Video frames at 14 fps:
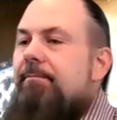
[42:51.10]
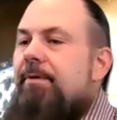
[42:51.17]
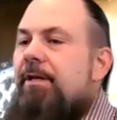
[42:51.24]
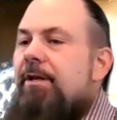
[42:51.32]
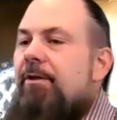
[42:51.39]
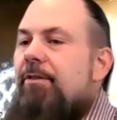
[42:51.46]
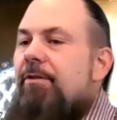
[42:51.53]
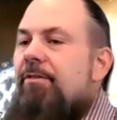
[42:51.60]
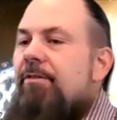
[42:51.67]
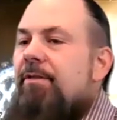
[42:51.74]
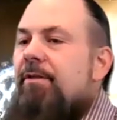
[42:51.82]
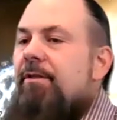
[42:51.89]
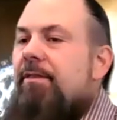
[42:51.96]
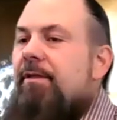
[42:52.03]
you know, the,
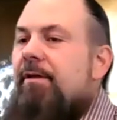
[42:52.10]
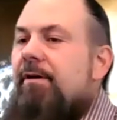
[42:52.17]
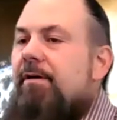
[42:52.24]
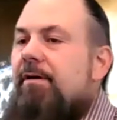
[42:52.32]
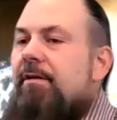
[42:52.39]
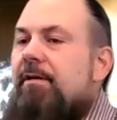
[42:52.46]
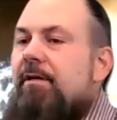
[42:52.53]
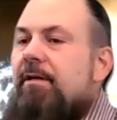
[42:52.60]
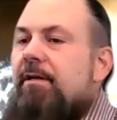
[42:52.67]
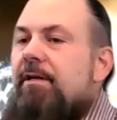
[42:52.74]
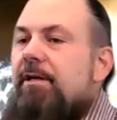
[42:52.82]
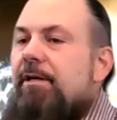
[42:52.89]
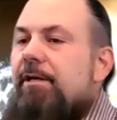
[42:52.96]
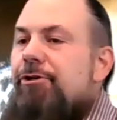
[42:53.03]
the, the,
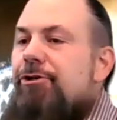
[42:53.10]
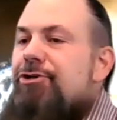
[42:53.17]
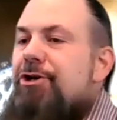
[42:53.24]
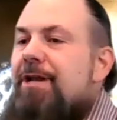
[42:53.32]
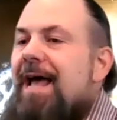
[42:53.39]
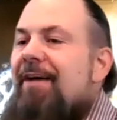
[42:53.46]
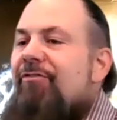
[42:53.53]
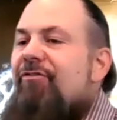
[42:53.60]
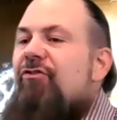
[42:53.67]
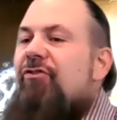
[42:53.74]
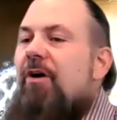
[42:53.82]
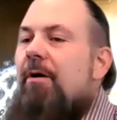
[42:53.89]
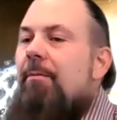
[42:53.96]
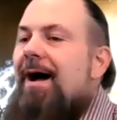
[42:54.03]
you should have
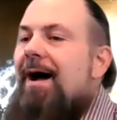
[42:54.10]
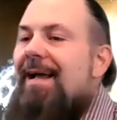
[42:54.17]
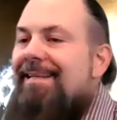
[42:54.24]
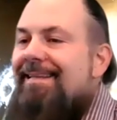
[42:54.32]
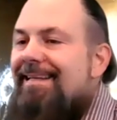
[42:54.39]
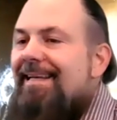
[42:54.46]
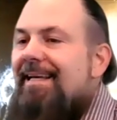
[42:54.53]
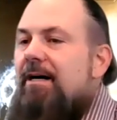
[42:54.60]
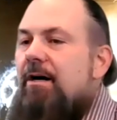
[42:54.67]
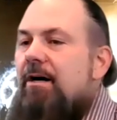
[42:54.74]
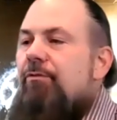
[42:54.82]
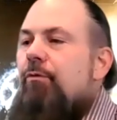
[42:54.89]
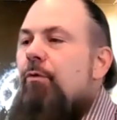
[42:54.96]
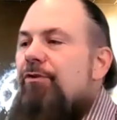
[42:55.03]
some idea
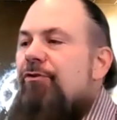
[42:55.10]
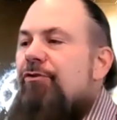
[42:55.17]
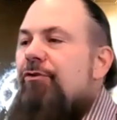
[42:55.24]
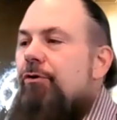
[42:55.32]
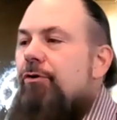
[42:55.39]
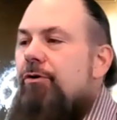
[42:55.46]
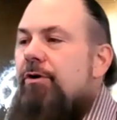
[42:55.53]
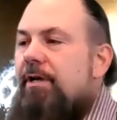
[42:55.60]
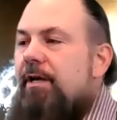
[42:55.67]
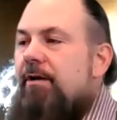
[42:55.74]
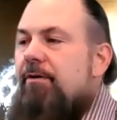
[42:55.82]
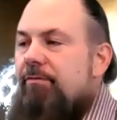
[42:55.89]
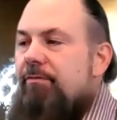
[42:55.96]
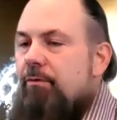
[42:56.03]
of what you're
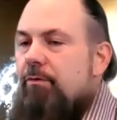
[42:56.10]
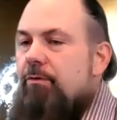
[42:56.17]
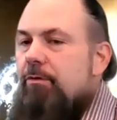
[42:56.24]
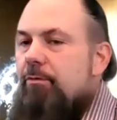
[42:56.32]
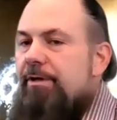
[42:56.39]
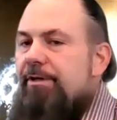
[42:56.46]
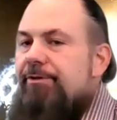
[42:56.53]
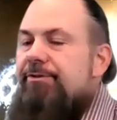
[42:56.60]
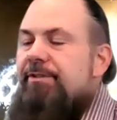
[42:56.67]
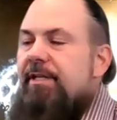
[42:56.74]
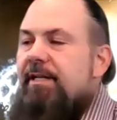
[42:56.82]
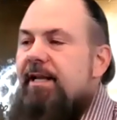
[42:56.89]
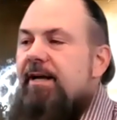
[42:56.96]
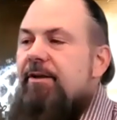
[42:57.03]
looking for when you
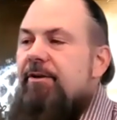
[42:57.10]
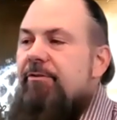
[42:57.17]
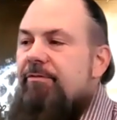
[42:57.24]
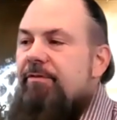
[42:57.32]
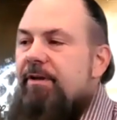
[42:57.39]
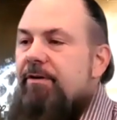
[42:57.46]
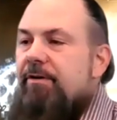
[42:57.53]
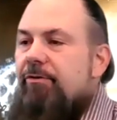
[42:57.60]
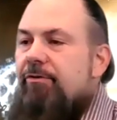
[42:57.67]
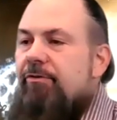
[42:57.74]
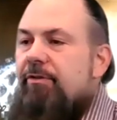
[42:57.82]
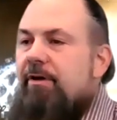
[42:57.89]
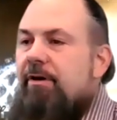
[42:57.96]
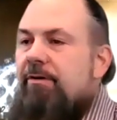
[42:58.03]
send out your
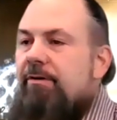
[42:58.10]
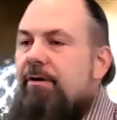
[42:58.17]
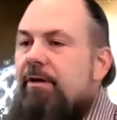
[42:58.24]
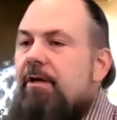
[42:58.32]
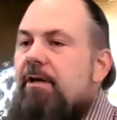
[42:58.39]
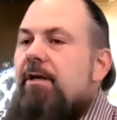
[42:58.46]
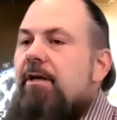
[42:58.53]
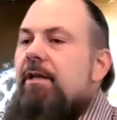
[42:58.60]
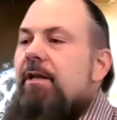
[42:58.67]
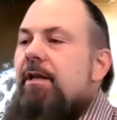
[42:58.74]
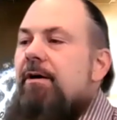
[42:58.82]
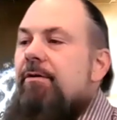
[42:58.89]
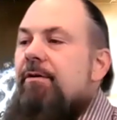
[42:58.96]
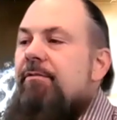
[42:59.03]
feelers though. You
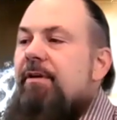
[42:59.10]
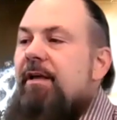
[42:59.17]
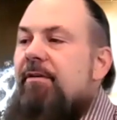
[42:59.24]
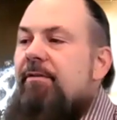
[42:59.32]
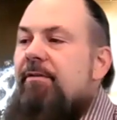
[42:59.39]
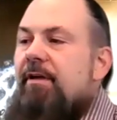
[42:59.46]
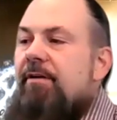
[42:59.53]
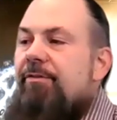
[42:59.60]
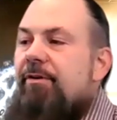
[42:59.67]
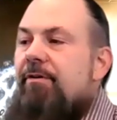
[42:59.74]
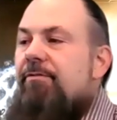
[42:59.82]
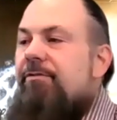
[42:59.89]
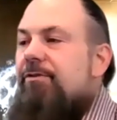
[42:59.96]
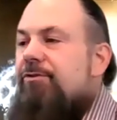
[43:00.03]
know, if, if
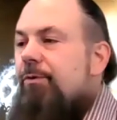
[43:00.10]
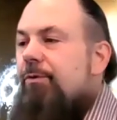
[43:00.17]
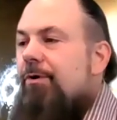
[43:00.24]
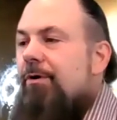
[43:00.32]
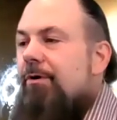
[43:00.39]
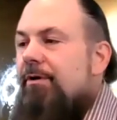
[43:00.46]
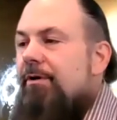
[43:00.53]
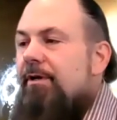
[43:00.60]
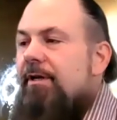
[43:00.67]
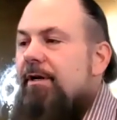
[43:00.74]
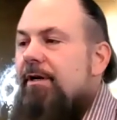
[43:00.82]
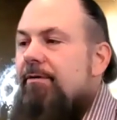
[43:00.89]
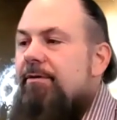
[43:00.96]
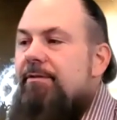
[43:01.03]
you have a tour, you
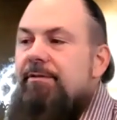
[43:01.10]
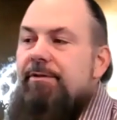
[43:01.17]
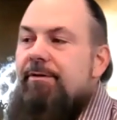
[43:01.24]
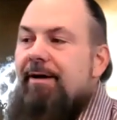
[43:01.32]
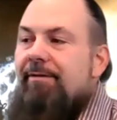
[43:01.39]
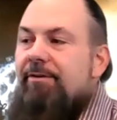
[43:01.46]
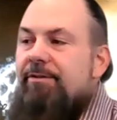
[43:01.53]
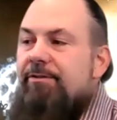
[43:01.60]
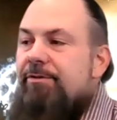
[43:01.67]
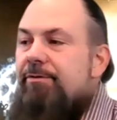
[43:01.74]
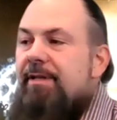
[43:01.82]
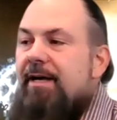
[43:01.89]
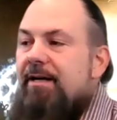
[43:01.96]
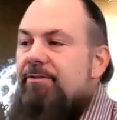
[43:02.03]
know, and you have a
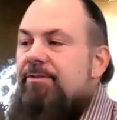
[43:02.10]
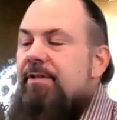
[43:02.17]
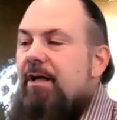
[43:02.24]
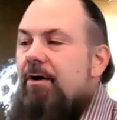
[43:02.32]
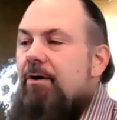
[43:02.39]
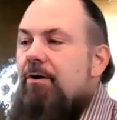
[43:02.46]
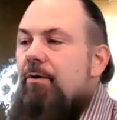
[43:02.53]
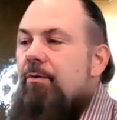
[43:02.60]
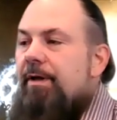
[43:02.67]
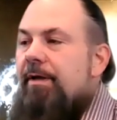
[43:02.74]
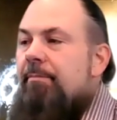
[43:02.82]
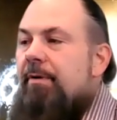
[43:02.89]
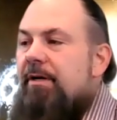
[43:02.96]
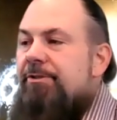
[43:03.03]
two thousand dollars a
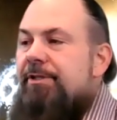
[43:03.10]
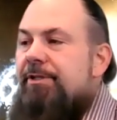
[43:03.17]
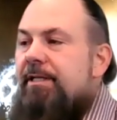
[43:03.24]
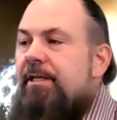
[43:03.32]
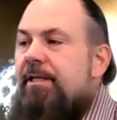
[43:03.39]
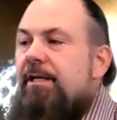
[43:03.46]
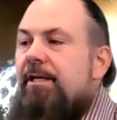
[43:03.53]
week budget,